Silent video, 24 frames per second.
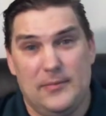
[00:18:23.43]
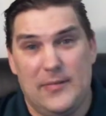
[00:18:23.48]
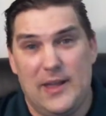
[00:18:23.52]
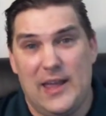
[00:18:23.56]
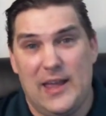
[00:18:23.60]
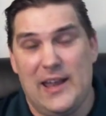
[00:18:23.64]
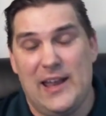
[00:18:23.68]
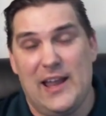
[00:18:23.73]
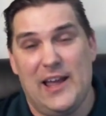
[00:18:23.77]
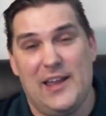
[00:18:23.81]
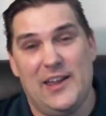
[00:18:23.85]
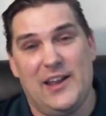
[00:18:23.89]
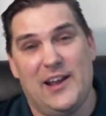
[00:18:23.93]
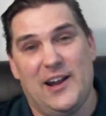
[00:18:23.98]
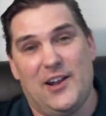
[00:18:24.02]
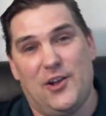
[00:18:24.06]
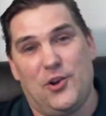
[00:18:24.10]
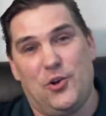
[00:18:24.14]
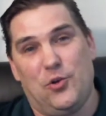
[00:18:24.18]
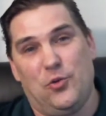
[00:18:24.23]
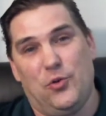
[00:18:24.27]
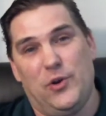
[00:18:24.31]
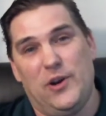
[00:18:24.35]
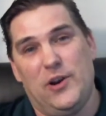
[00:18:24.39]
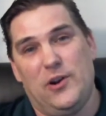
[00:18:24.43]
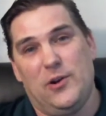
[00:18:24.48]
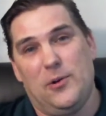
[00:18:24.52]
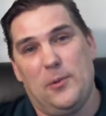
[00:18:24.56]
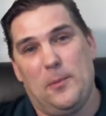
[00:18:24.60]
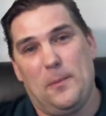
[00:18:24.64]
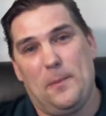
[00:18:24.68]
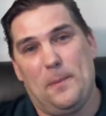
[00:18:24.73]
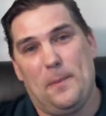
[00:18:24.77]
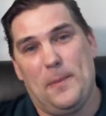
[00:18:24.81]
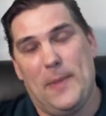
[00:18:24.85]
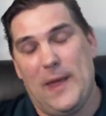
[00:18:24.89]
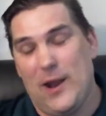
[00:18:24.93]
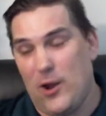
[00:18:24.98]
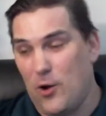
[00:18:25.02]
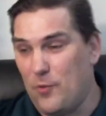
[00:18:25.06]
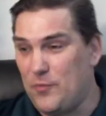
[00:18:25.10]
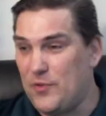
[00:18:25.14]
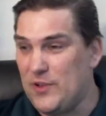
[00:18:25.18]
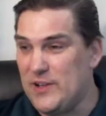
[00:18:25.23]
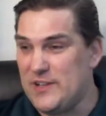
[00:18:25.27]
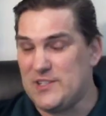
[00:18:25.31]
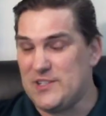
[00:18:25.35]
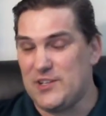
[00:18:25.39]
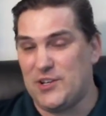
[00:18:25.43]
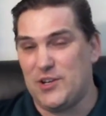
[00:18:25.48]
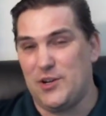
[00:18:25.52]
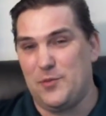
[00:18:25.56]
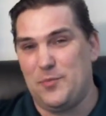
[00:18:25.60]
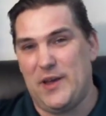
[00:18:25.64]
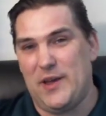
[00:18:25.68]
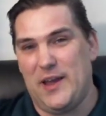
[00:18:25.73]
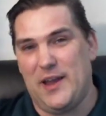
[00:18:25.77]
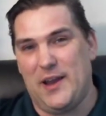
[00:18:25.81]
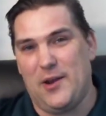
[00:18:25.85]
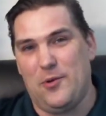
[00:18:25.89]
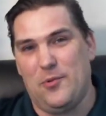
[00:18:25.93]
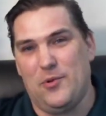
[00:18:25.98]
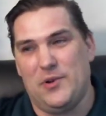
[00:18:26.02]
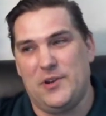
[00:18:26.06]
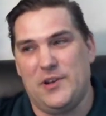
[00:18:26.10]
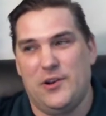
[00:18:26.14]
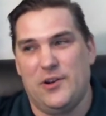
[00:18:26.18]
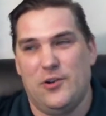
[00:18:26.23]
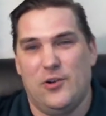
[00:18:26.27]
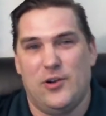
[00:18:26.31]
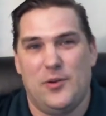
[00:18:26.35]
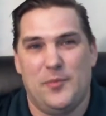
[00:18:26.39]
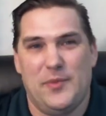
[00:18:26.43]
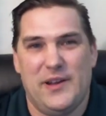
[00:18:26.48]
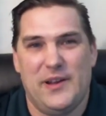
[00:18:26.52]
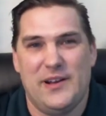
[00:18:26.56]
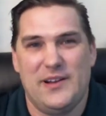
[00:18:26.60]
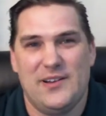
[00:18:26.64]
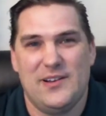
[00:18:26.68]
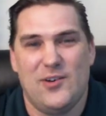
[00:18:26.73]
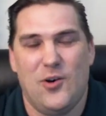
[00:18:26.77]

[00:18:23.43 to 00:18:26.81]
And now you got a career. And hopefully it's a good paying one, you know what I mean?